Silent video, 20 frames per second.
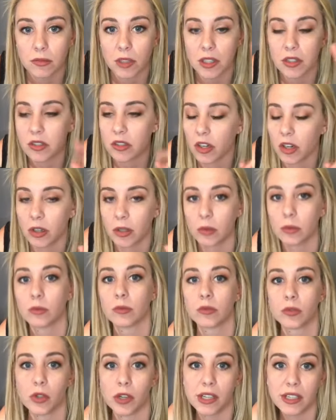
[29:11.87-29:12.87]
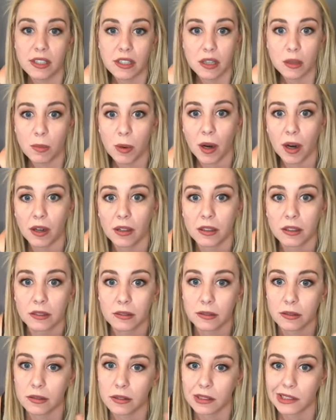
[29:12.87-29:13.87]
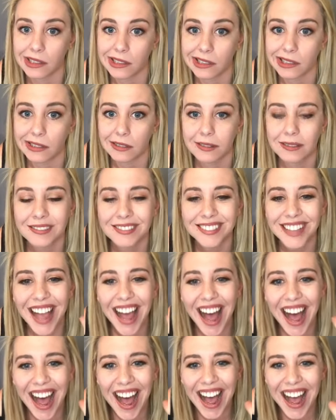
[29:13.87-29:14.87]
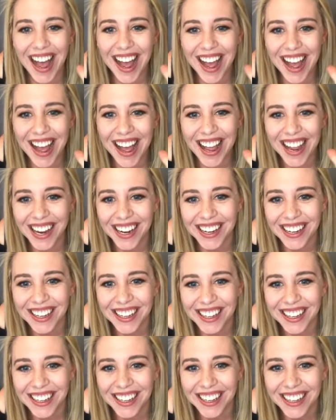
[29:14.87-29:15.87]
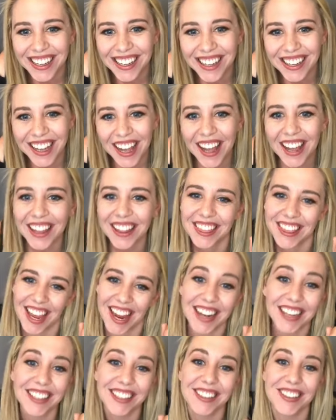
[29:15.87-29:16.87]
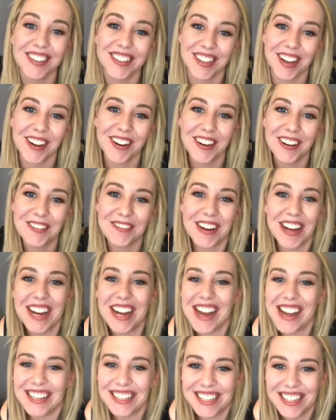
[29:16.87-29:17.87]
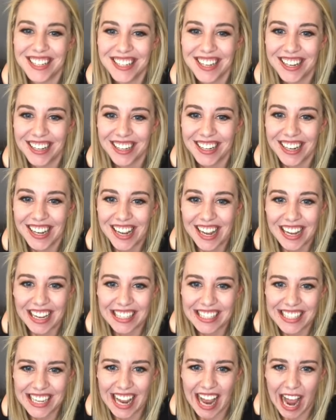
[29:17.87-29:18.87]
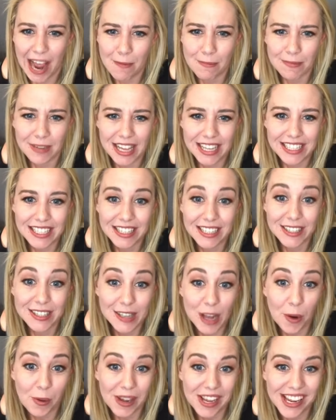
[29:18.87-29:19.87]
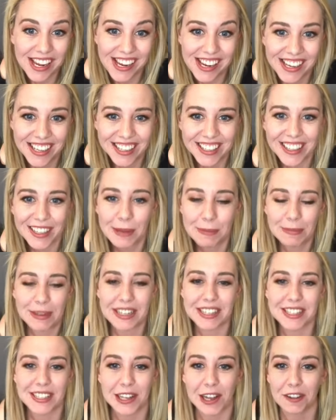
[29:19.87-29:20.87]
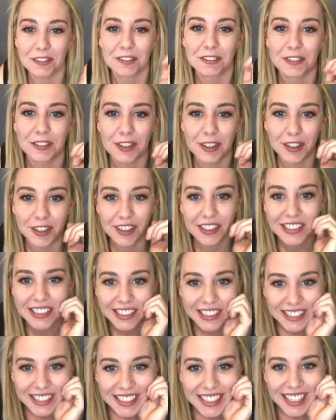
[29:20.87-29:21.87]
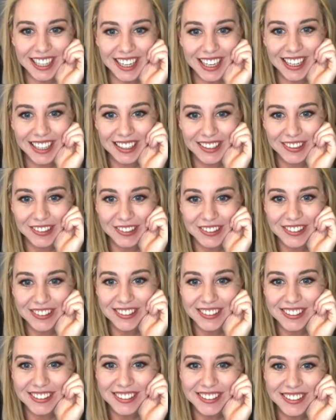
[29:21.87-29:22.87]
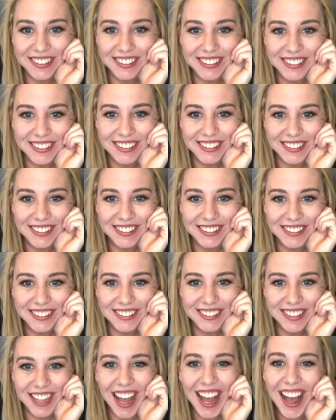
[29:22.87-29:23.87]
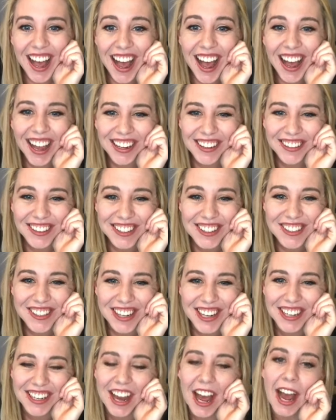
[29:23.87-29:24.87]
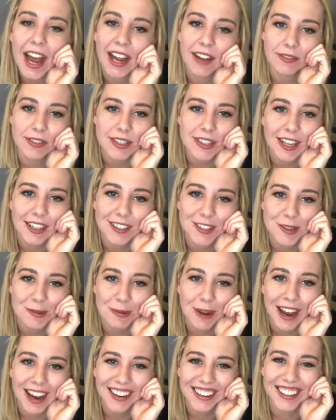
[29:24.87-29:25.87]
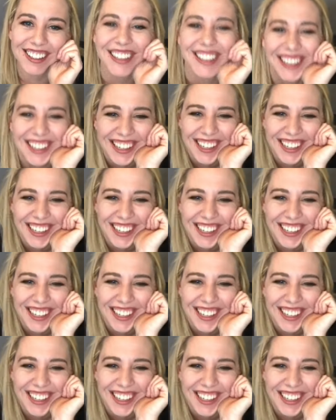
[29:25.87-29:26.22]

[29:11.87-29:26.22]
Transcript: Let's go. Drinks in the park. Hi. Thank you so much. Is it, I'm guessing Zoe, based off of your handle. Oh, hi, Christian. I have to text you back.